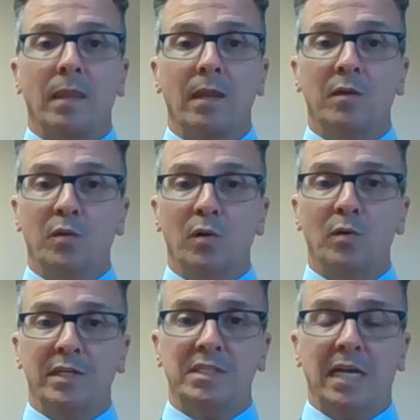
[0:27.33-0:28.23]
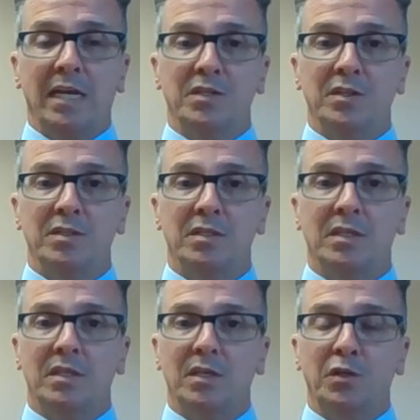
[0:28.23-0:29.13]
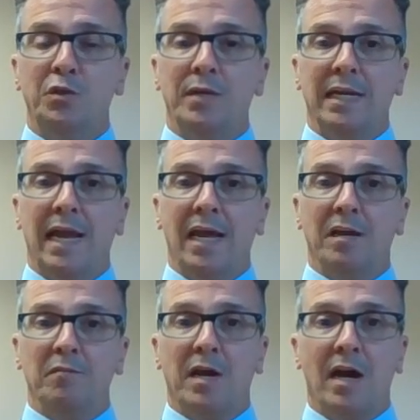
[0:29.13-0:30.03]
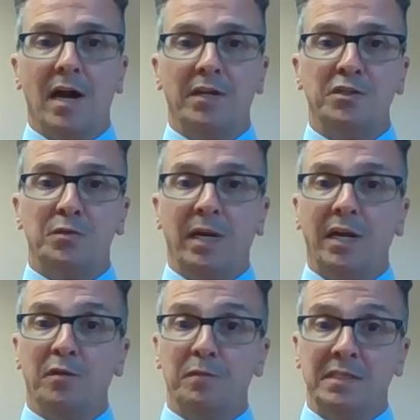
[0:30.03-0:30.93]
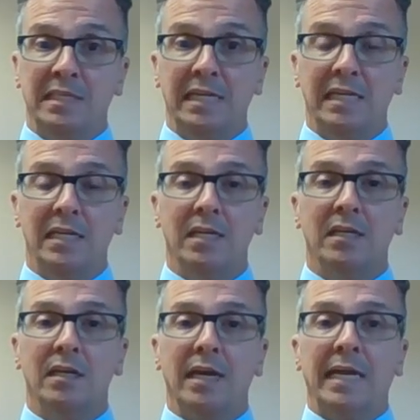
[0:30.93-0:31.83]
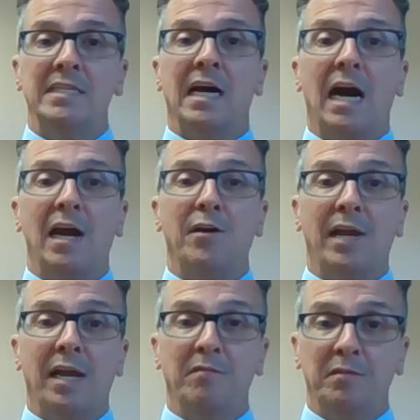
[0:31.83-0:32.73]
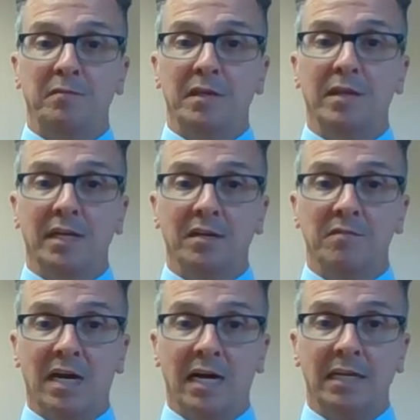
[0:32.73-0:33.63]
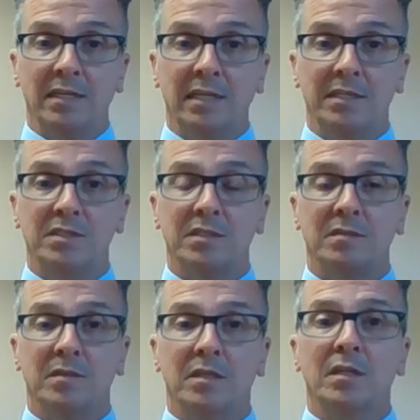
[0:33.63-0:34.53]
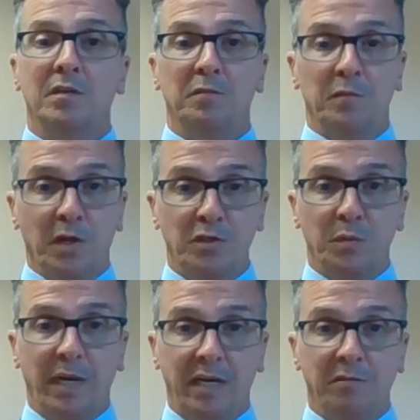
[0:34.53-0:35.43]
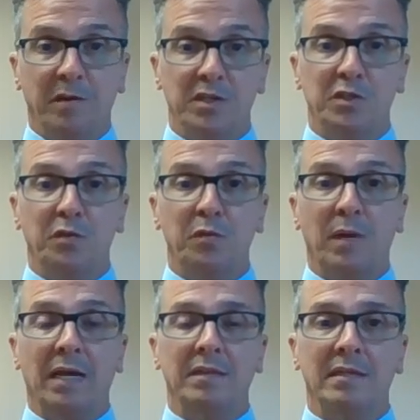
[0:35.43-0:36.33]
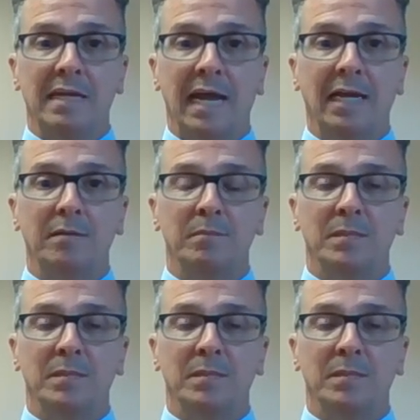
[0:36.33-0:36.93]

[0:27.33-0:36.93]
In the early stages, you can have eye strain or fatigue, a tired, heavy feeling of the eyelids, fluctuating vision throughout the day,